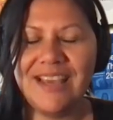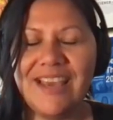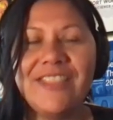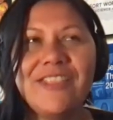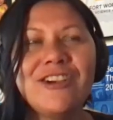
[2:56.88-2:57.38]

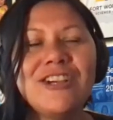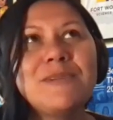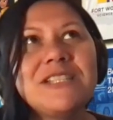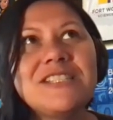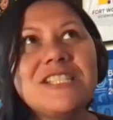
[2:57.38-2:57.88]
And there has
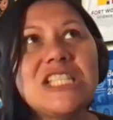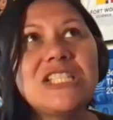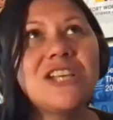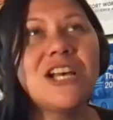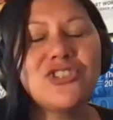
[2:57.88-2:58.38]
been
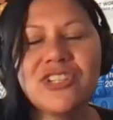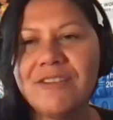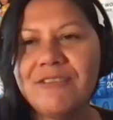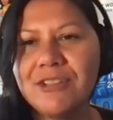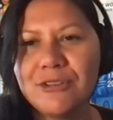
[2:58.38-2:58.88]
such an
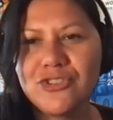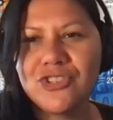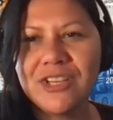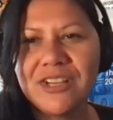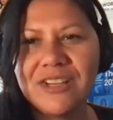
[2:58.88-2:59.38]

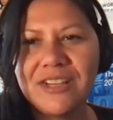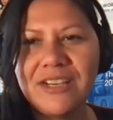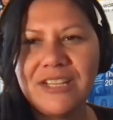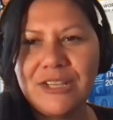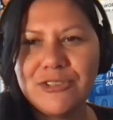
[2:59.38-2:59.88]
evolution
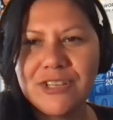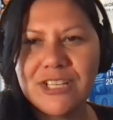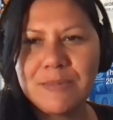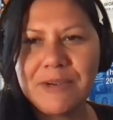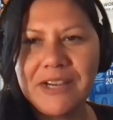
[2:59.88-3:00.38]
in user
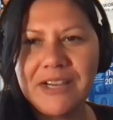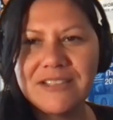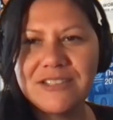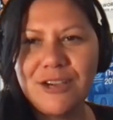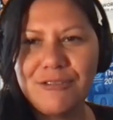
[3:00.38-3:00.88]

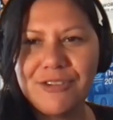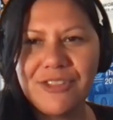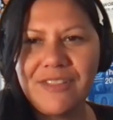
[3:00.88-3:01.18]
experience over the